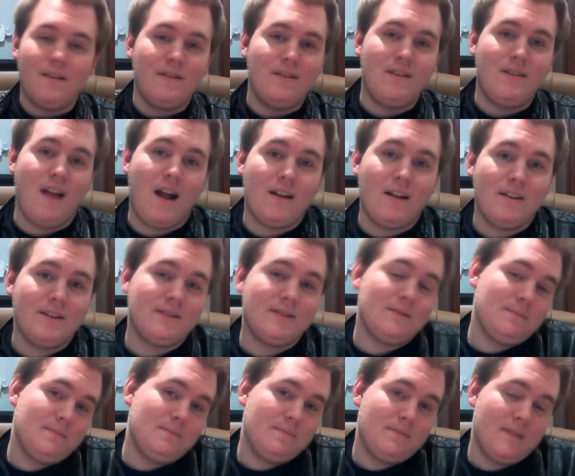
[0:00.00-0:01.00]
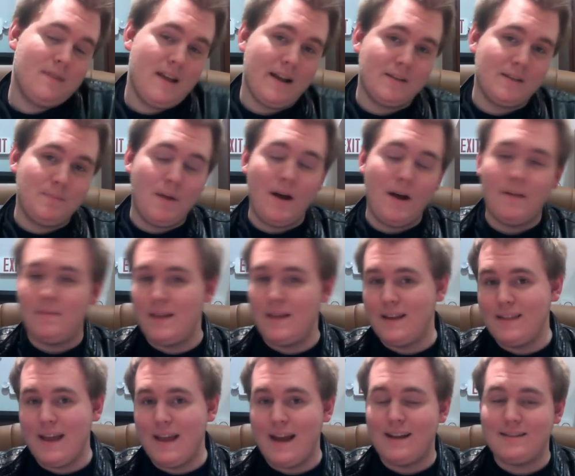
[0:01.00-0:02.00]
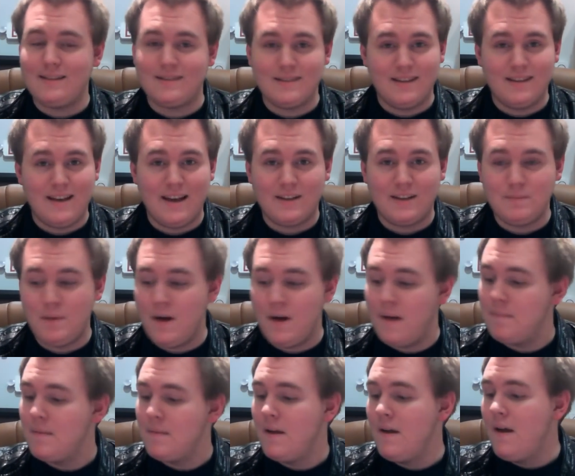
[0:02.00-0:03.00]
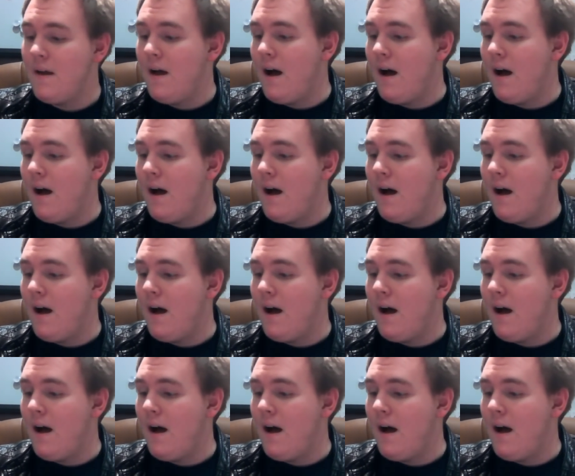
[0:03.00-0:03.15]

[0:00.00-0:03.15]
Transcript: Nautilus kicks butt. The Atlantis kicks butt.